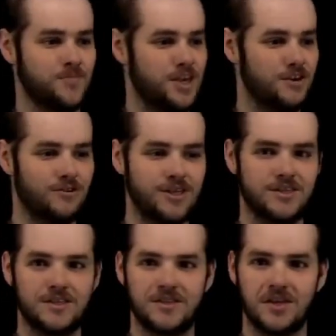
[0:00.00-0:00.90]
here
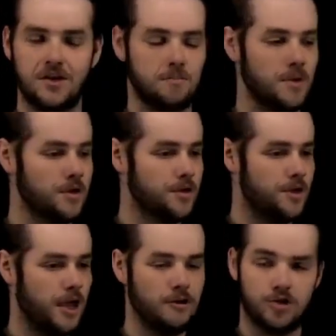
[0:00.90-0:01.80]
is some
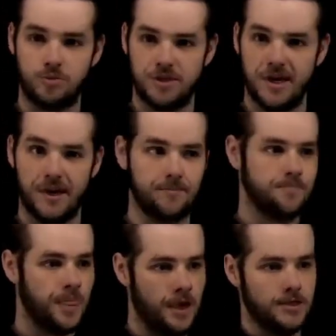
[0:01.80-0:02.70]
algebra done.
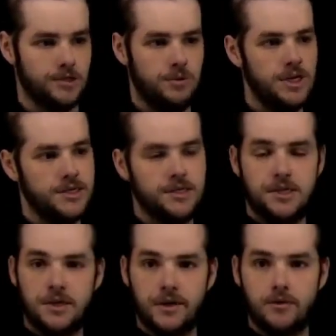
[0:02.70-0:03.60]
So what I did
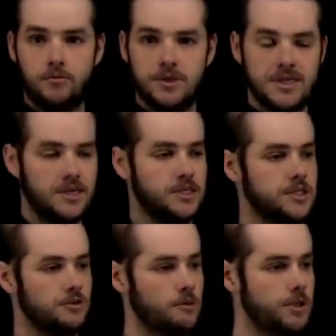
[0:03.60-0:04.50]
here was I
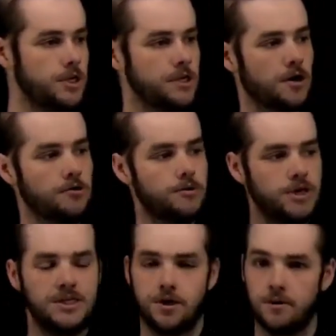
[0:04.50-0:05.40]
distributed all of
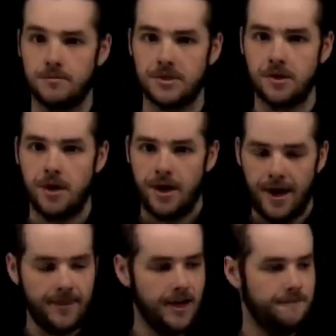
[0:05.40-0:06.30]
my terms,
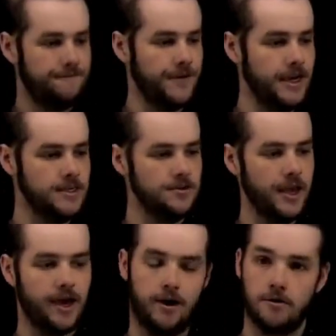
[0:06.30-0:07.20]
and then I factored
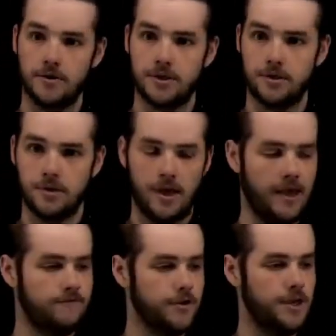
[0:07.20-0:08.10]
out
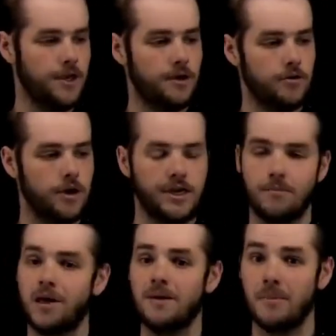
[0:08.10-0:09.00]
I
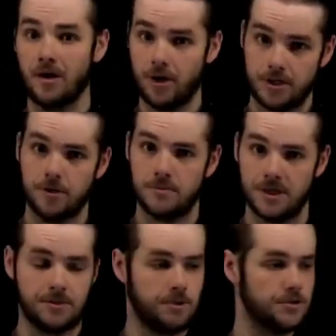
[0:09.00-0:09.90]
combined my like terms, I
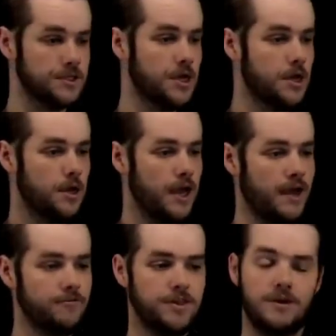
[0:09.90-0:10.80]
suppose,
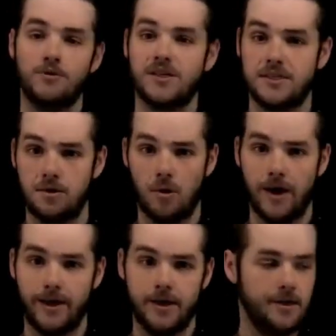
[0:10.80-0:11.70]
everything with a dy
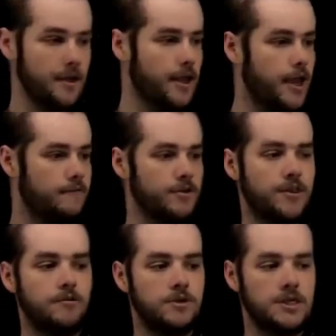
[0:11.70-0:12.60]
in it, and
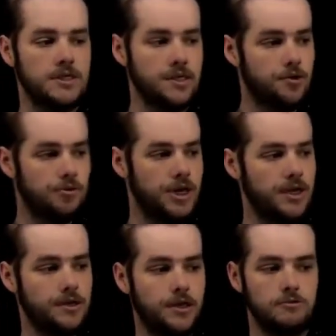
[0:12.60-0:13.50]
everything with a du in
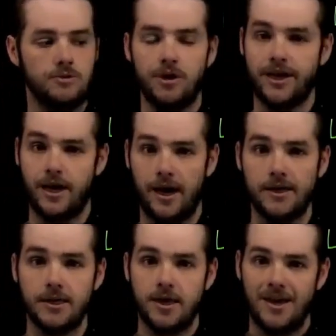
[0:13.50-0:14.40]
it, and here's what I got.
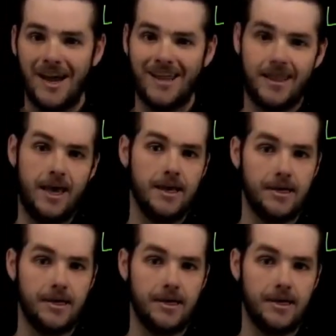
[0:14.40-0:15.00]
And then I